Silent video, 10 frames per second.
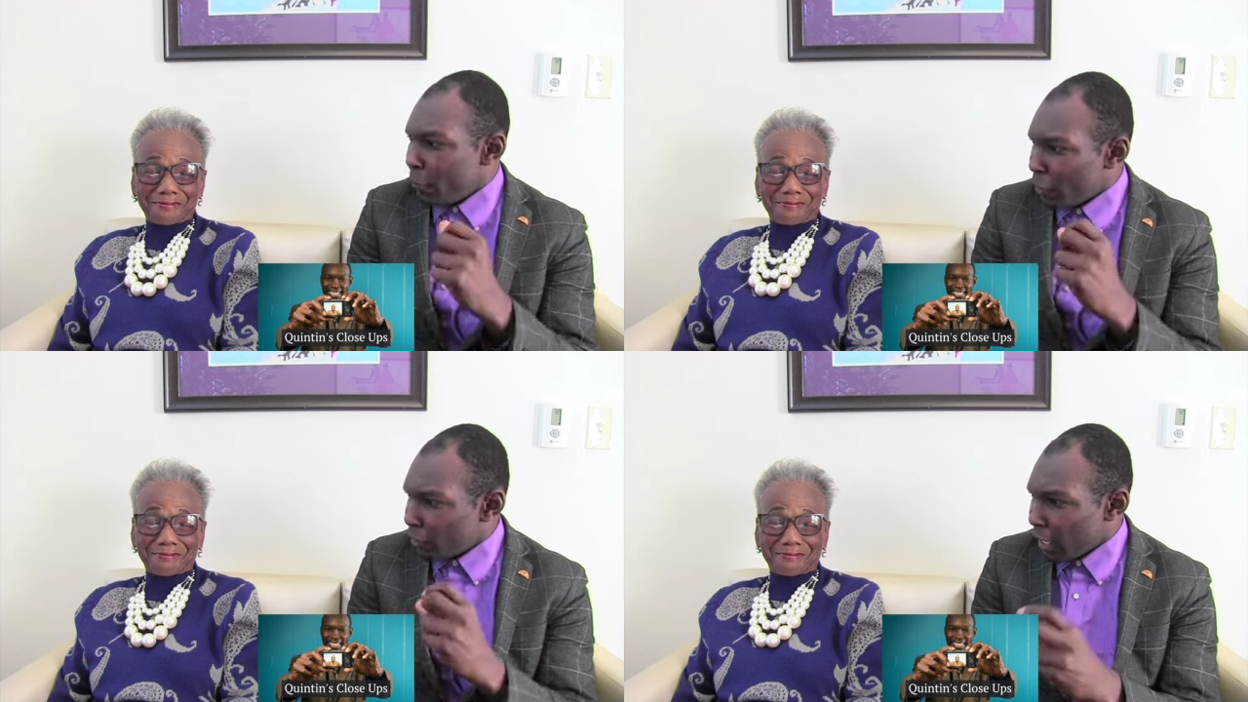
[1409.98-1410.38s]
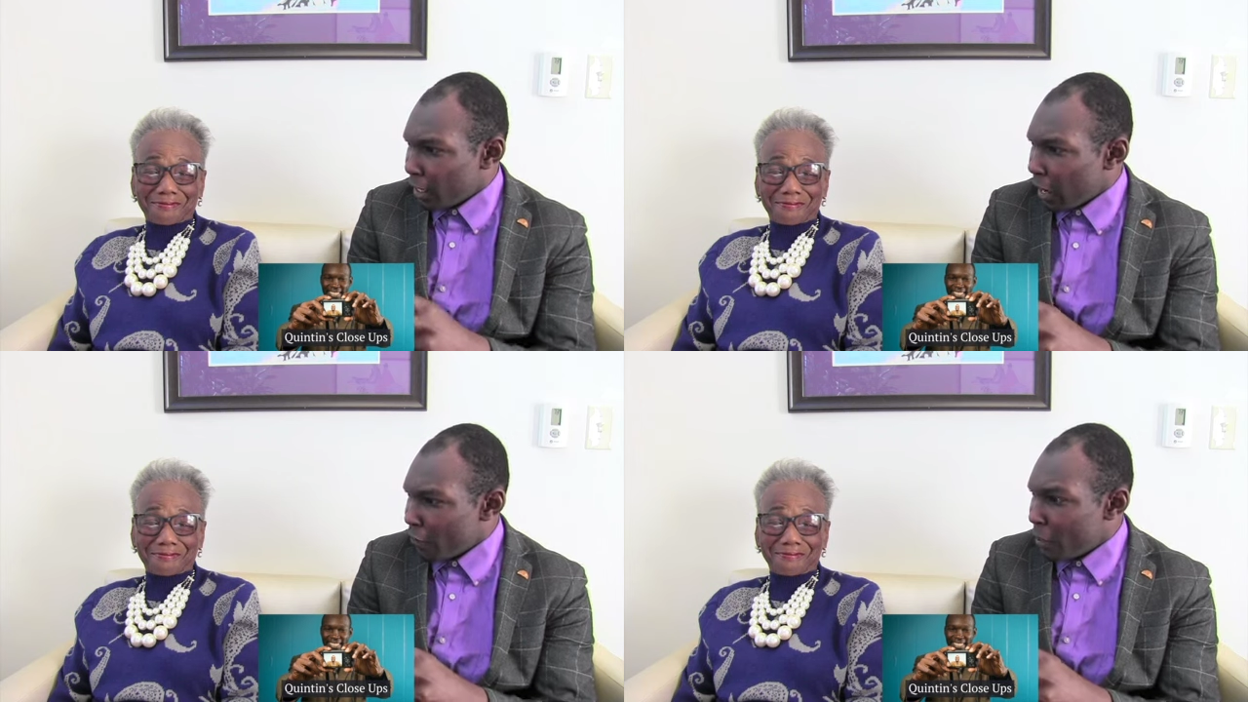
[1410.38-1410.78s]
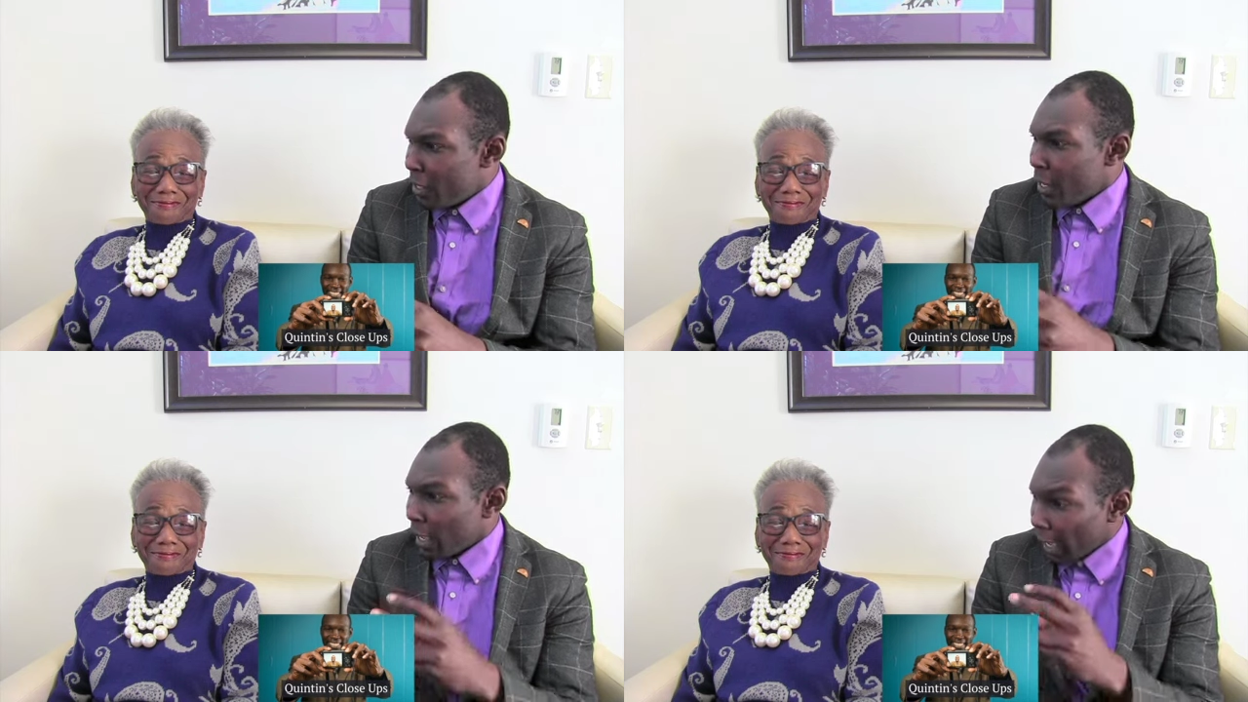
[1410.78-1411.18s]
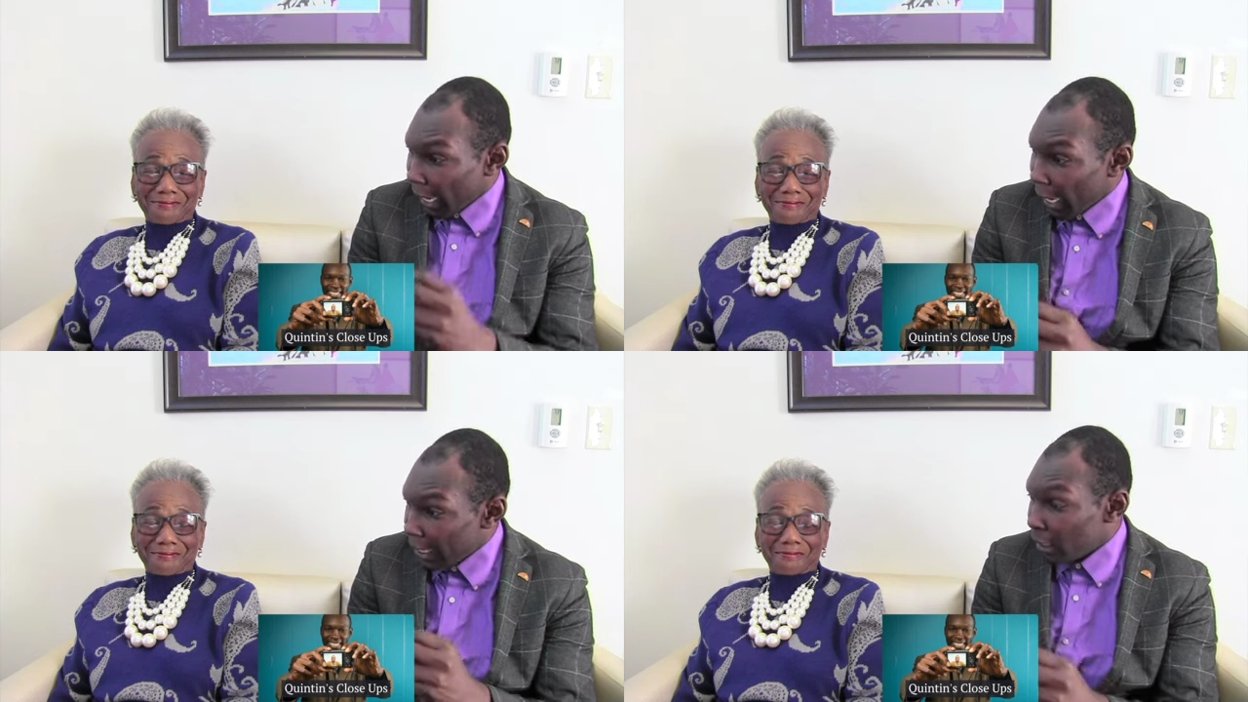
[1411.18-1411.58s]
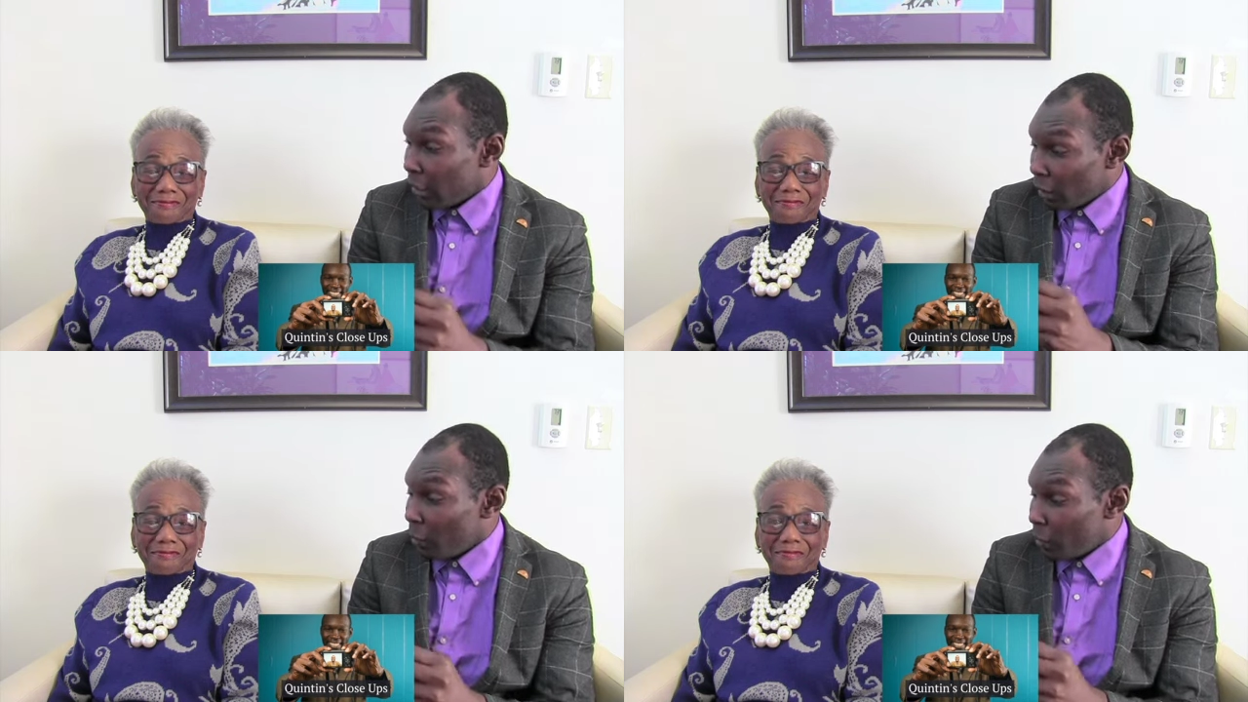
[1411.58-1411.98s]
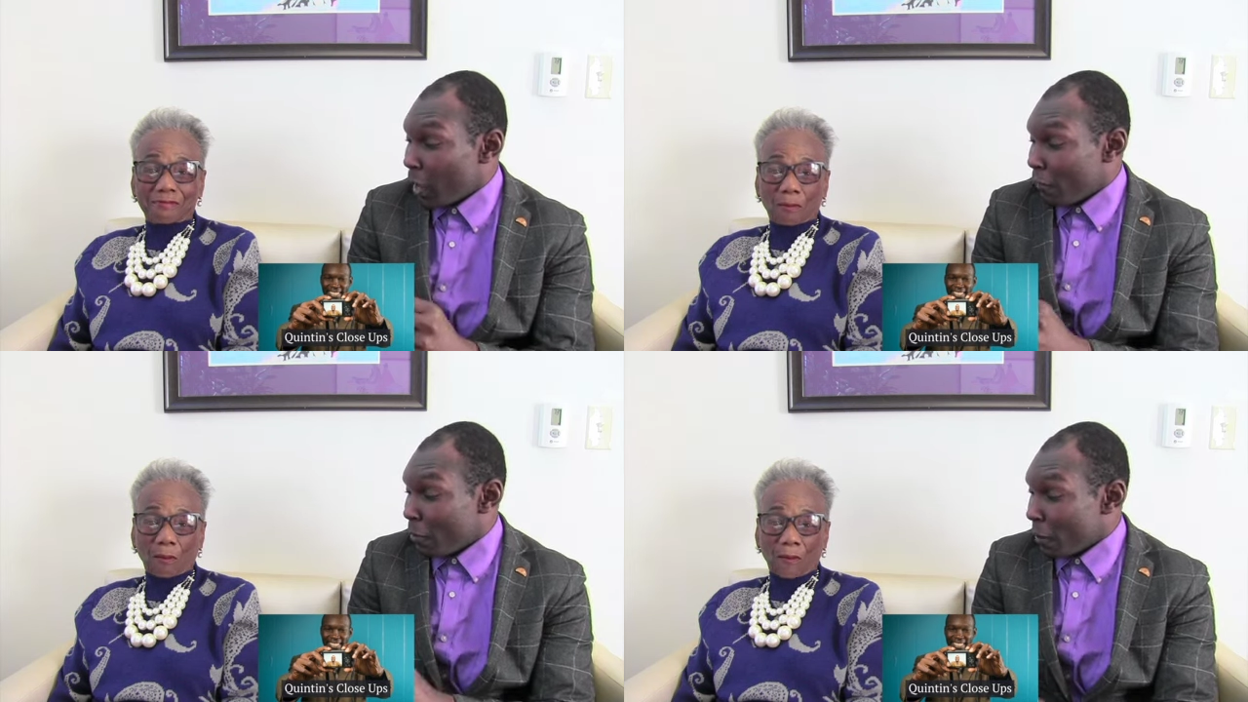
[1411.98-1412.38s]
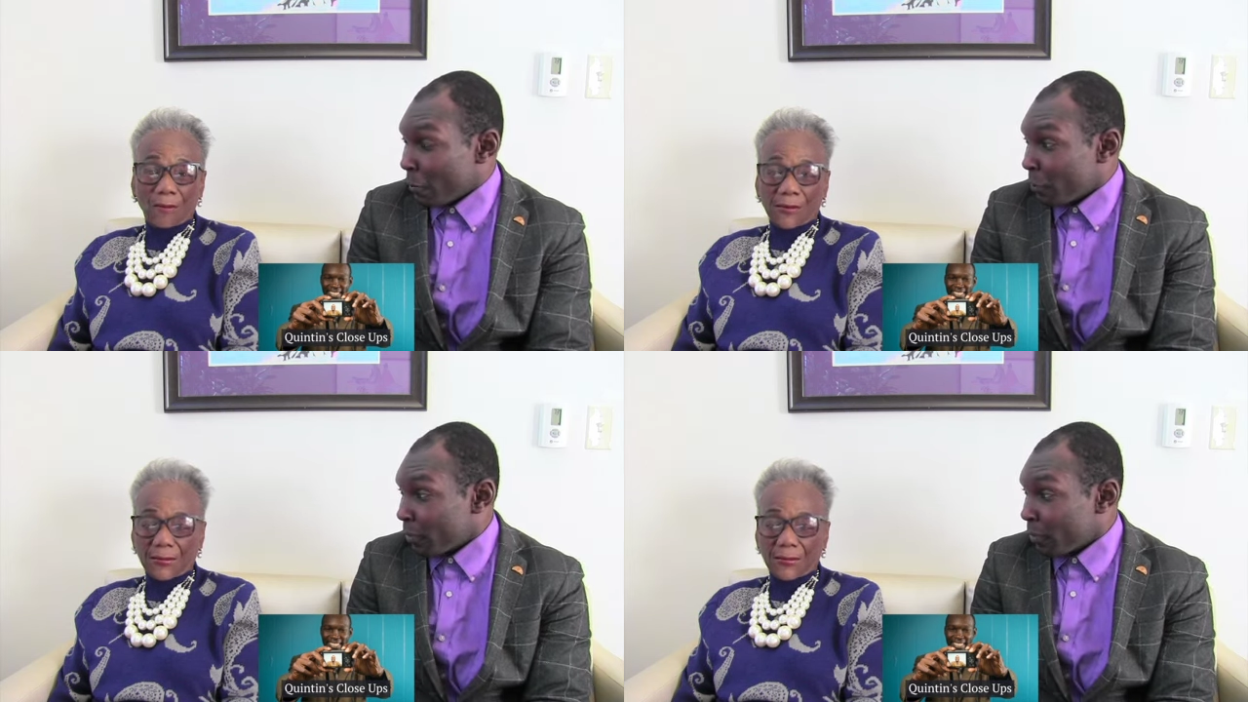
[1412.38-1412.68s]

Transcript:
Speaker 1: for the state government, and local government.